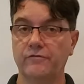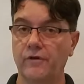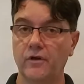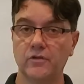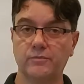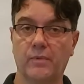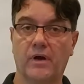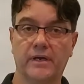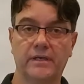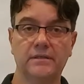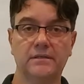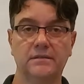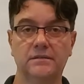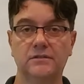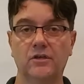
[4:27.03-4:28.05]

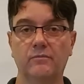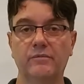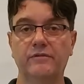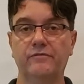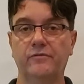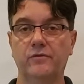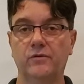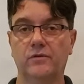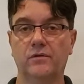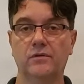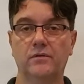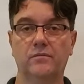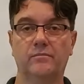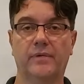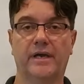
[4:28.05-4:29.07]
followspotting, don't be
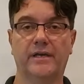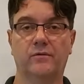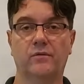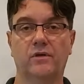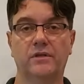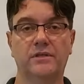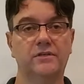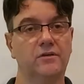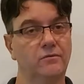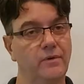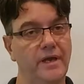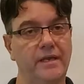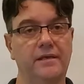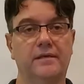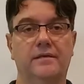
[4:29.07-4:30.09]
fooled by a wall in your
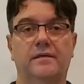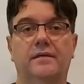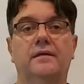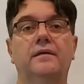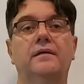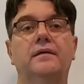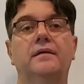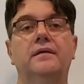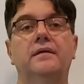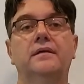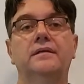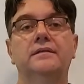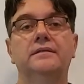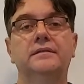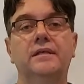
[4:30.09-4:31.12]
way.
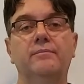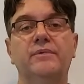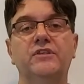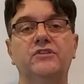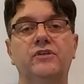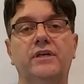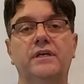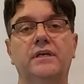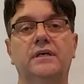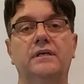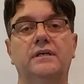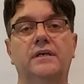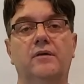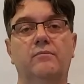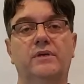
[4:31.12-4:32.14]
Tip and trick
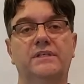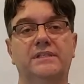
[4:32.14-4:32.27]
number